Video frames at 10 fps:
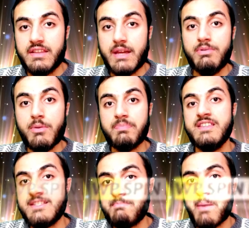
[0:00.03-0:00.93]
WP
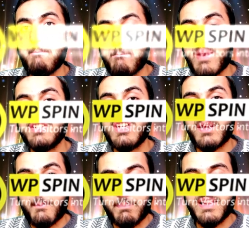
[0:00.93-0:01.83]
Spin
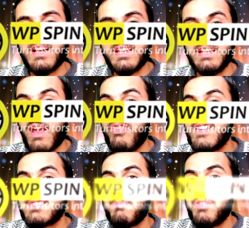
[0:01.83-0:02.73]
Magic plugin. Is
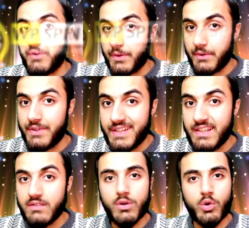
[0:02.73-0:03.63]
this something
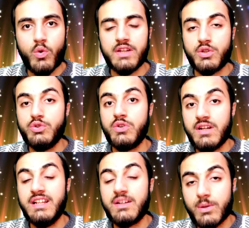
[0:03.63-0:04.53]
real or what? Could you
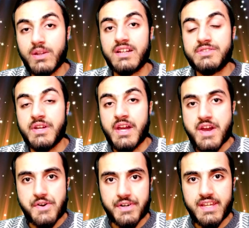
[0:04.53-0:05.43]
really collect
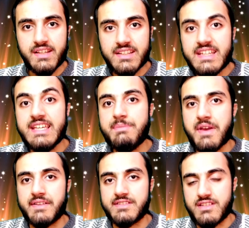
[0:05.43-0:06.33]
real
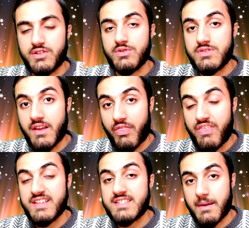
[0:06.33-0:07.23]
emails using
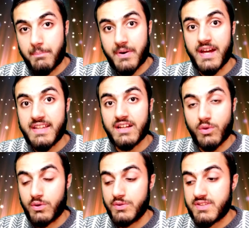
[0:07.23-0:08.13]
this product
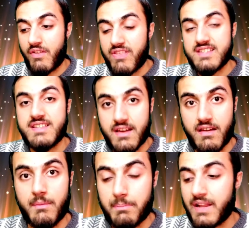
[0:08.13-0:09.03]
or using this
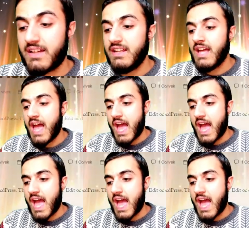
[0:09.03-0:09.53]
uh, plugin?